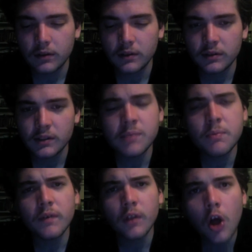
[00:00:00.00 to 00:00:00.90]
Let's
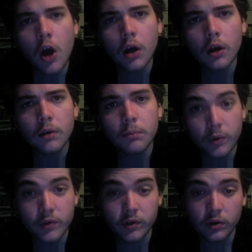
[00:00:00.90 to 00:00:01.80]
move along,
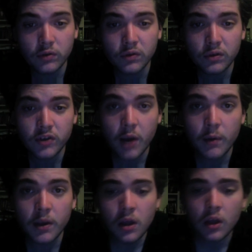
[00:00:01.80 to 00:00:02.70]
boys and girls, shall
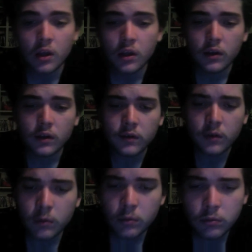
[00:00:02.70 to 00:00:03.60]
we?
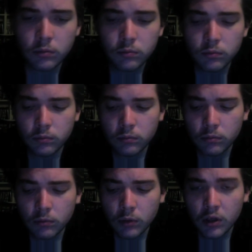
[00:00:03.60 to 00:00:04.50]
To
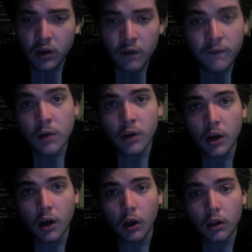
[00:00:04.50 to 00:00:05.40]
a phone
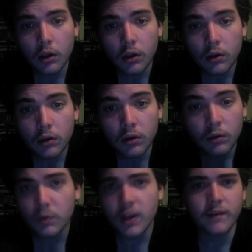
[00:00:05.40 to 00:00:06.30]
call.
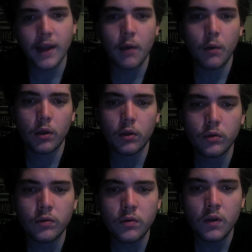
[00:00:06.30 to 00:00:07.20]
We haven't had one of
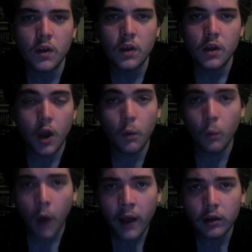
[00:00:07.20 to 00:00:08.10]
those in a
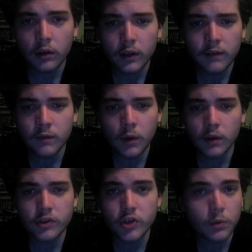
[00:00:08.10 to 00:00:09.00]
while, even while the
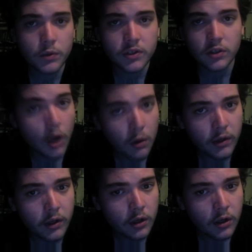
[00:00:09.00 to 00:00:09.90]
show was still
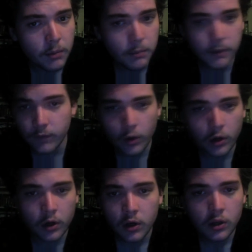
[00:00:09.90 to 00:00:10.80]
going,
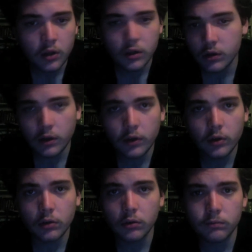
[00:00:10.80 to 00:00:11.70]
before the
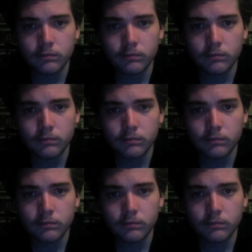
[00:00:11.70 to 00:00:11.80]
little